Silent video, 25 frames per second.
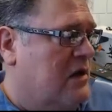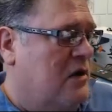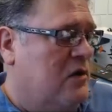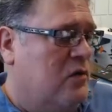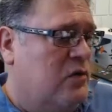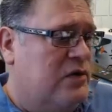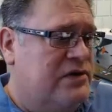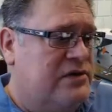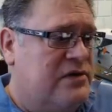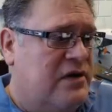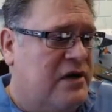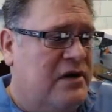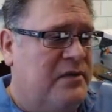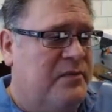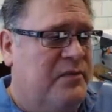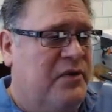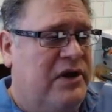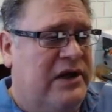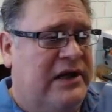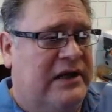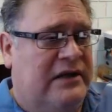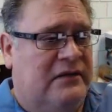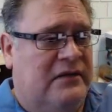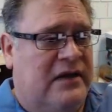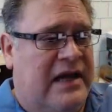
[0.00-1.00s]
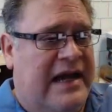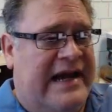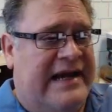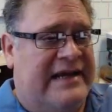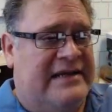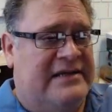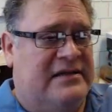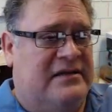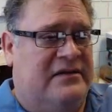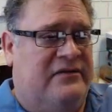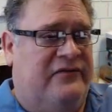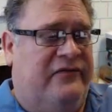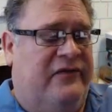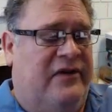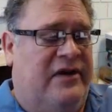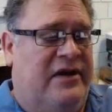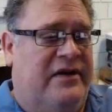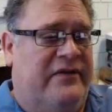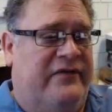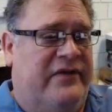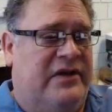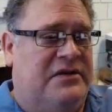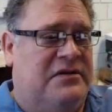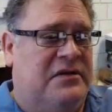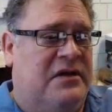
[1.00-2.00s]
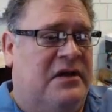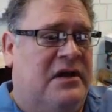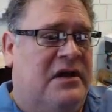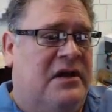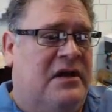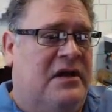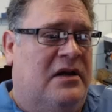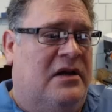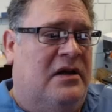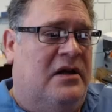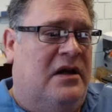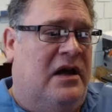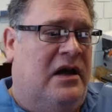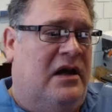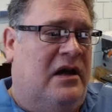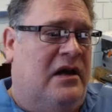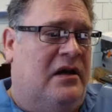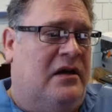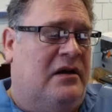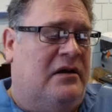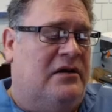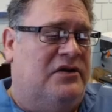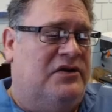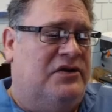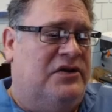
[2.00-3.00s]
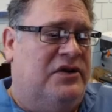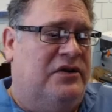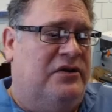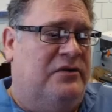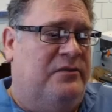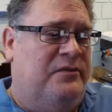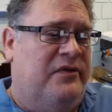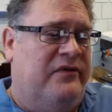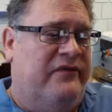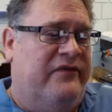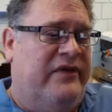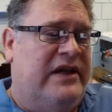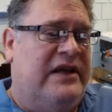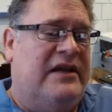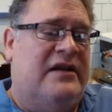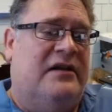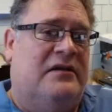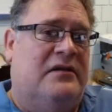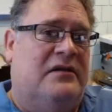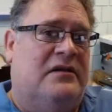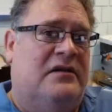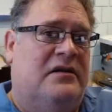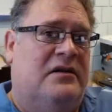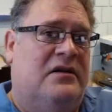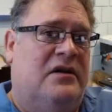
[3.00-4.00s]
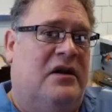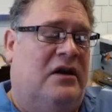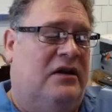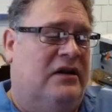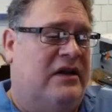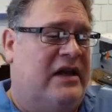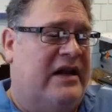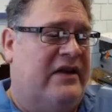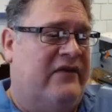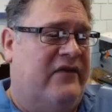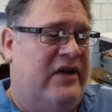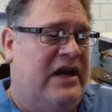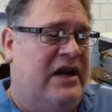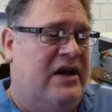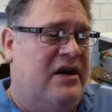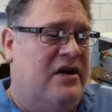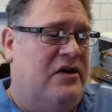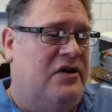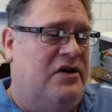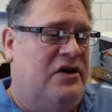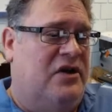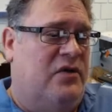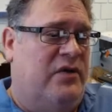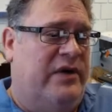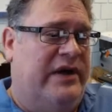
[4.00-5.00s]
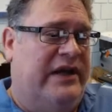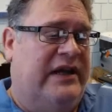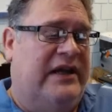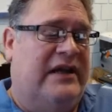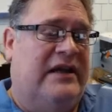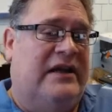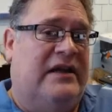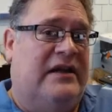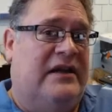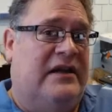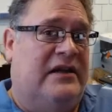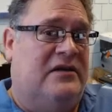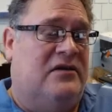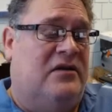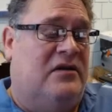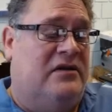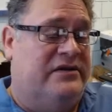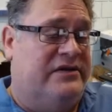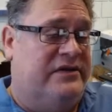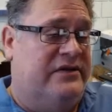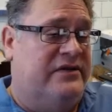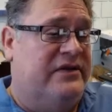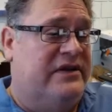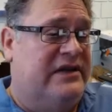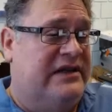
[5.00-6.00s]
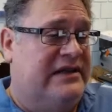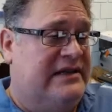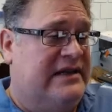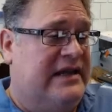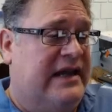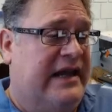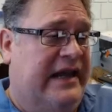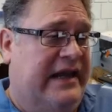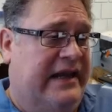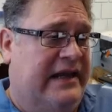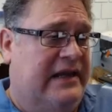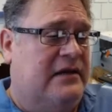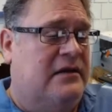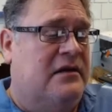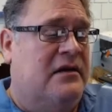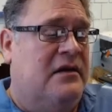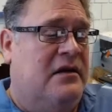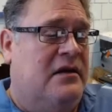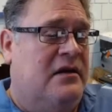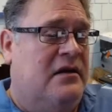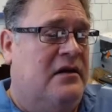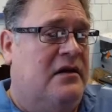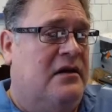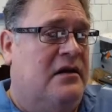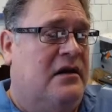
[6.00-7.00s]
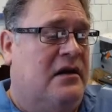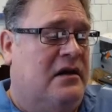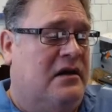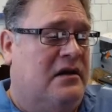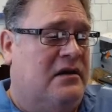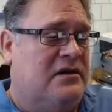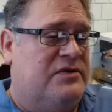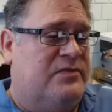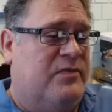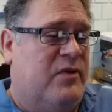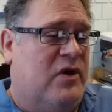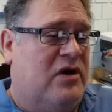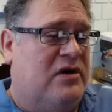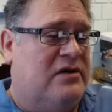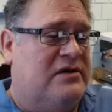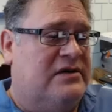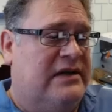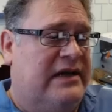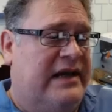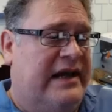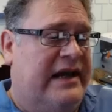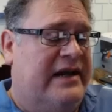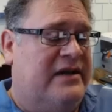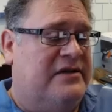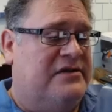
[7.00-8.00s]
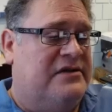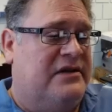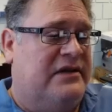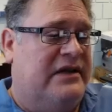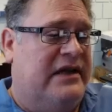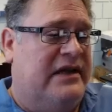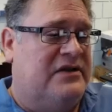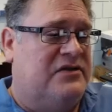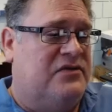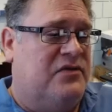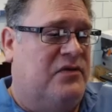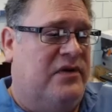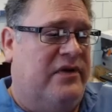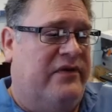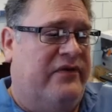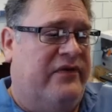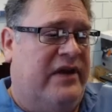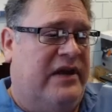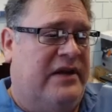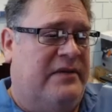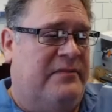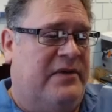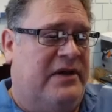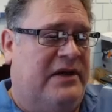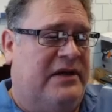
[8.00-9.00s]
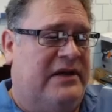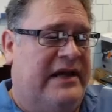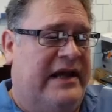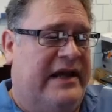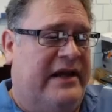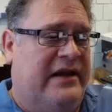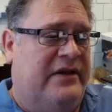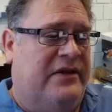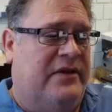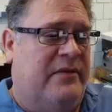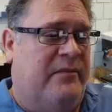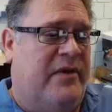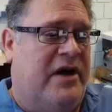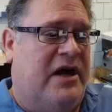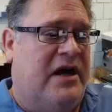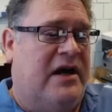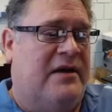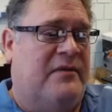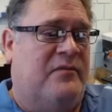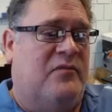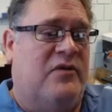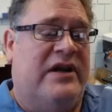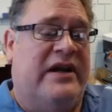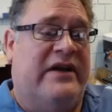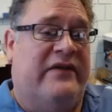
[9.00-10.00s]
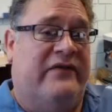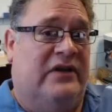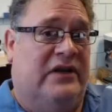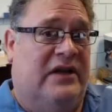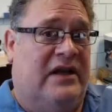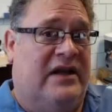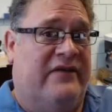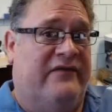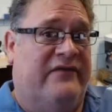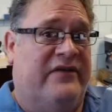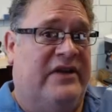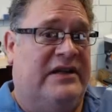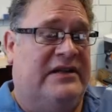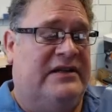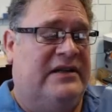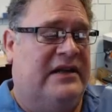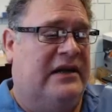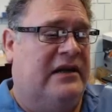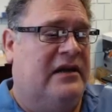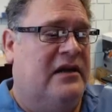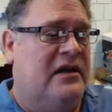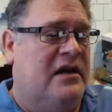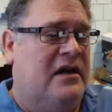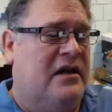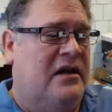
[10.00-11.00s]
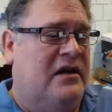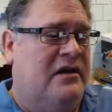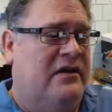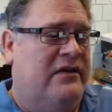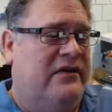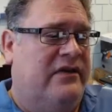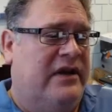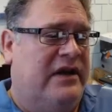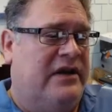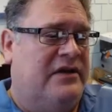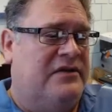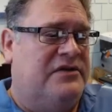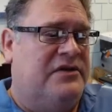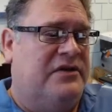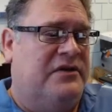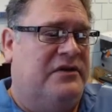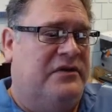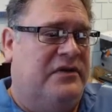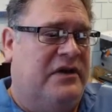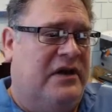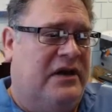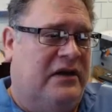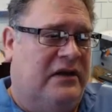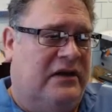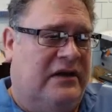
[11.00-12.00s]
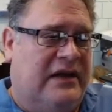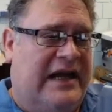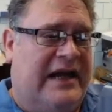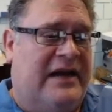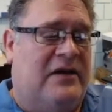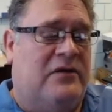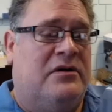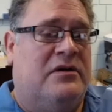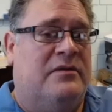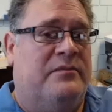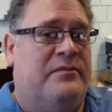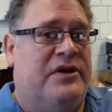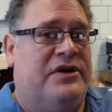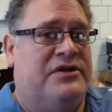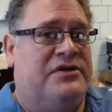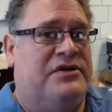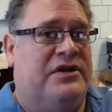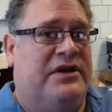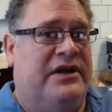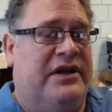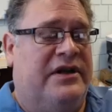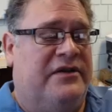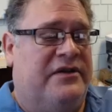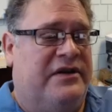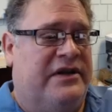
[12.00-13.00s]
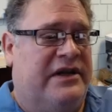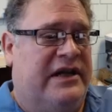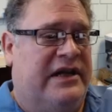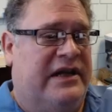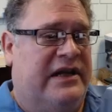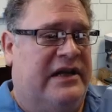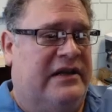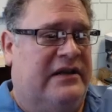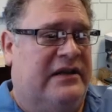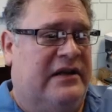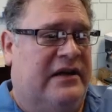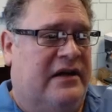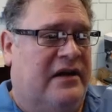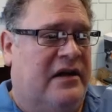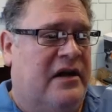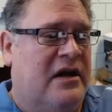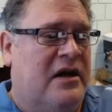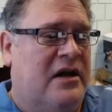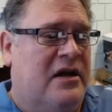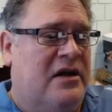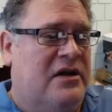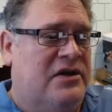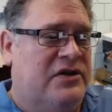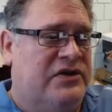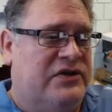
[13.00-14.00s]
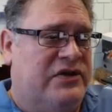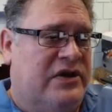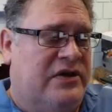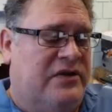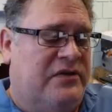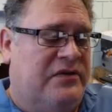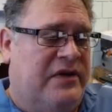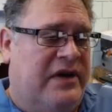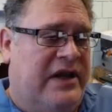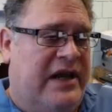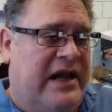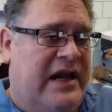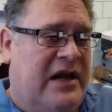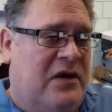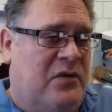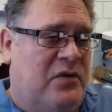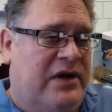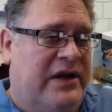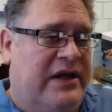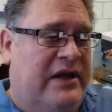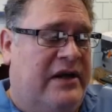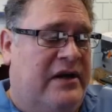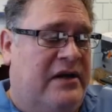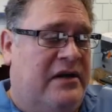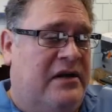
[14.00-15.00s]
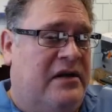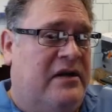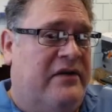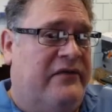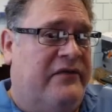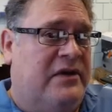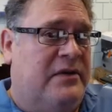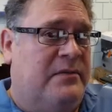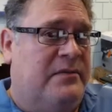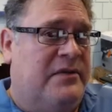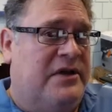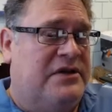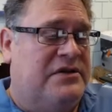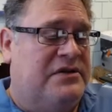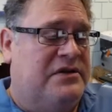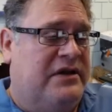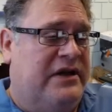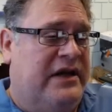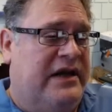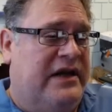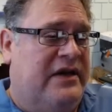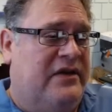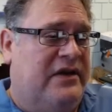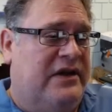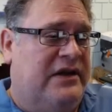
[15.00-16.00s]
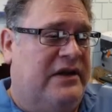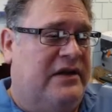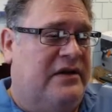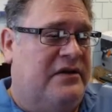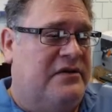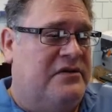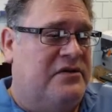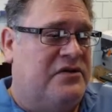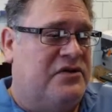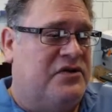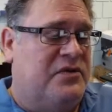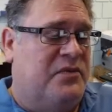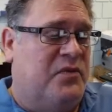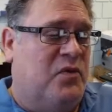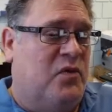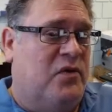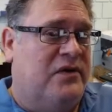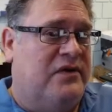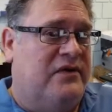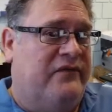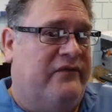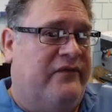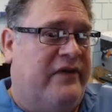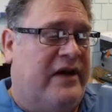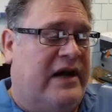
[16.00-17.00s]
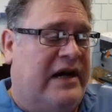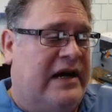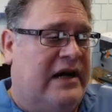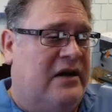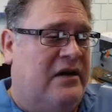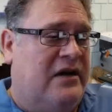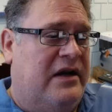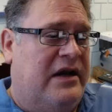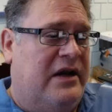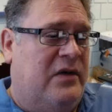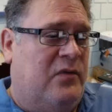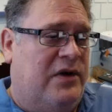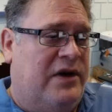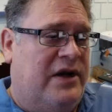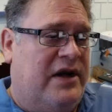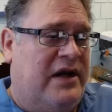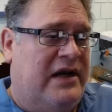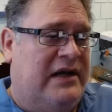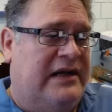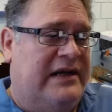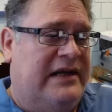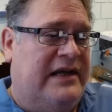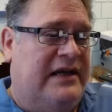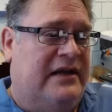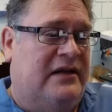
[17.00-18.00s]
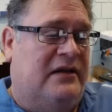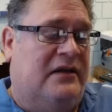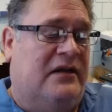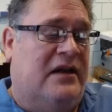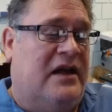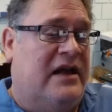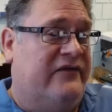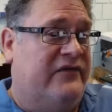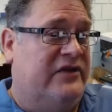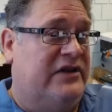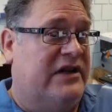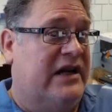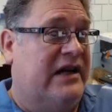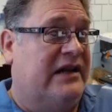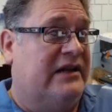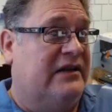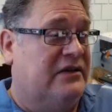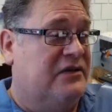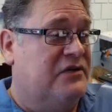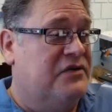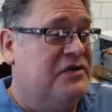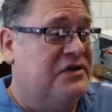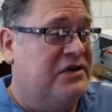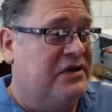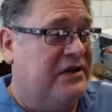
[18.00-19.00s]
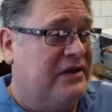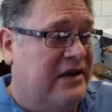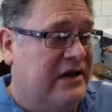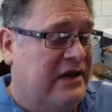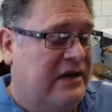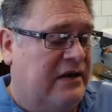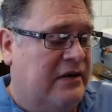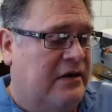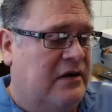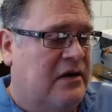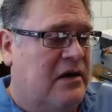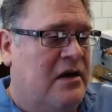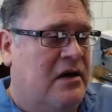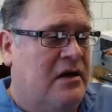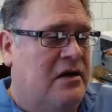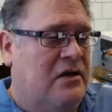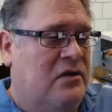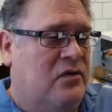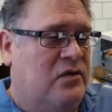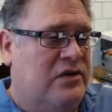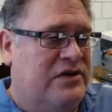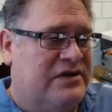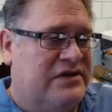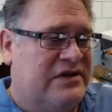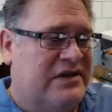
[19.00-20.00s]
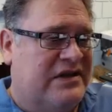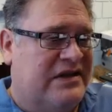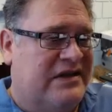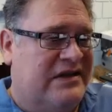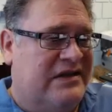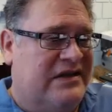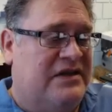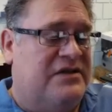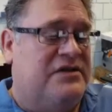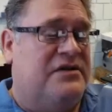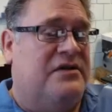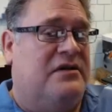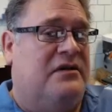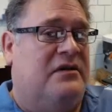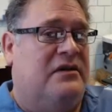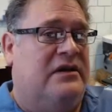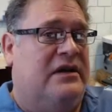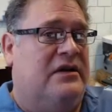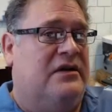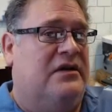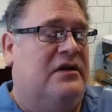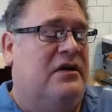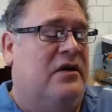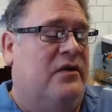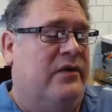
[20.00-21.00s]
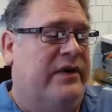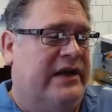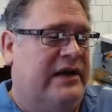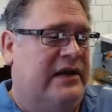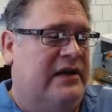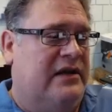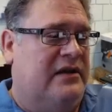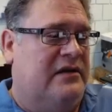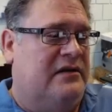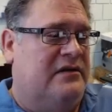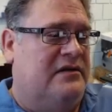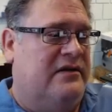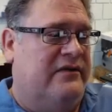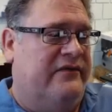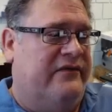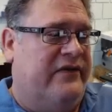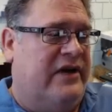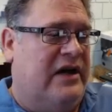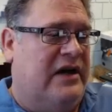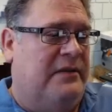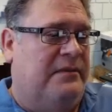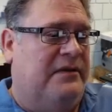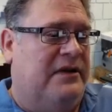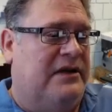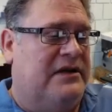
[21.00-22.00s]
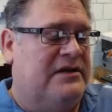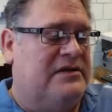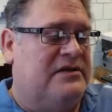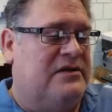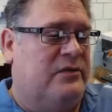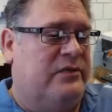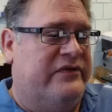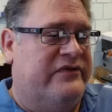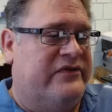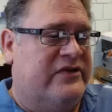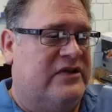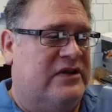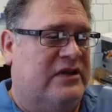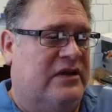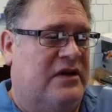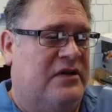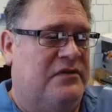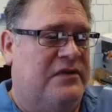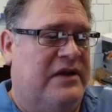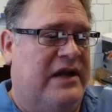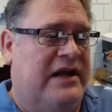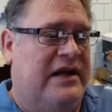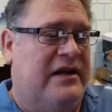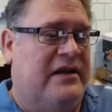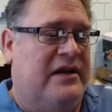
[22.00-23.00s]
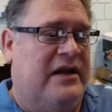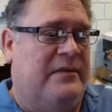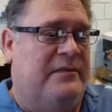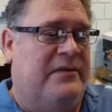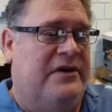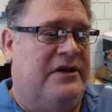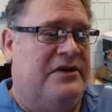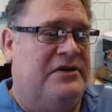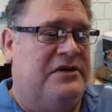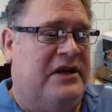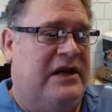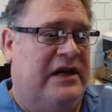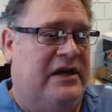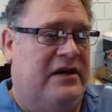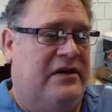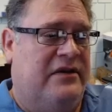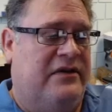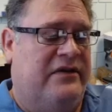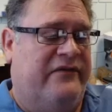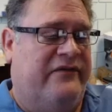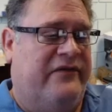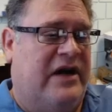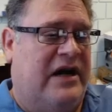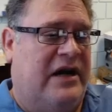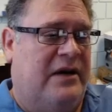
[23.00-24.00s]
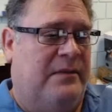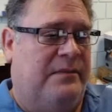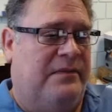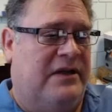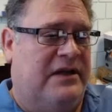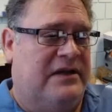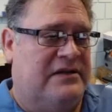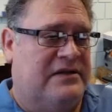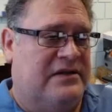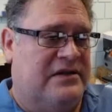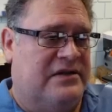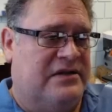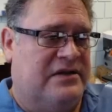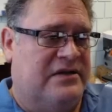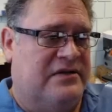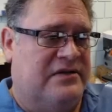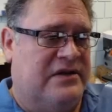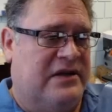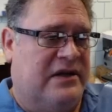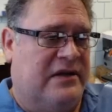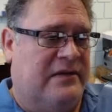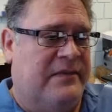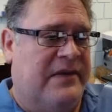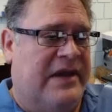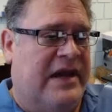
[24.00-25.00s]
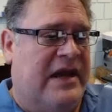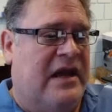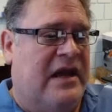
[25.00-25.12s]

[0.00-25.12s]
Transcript: We started putting glass in front of it to prevent a lot of air going in and also to contain sparks and ash and that sort of thing. But down at the bottom we have a lot of venting there to allow combustion air to get in there. So now we're getting enough combustion air in there to support the fire, and we're not getting a lot of dilution air, which is additional air going into the fireplace. So we've slowed down how much air the fireplace is using.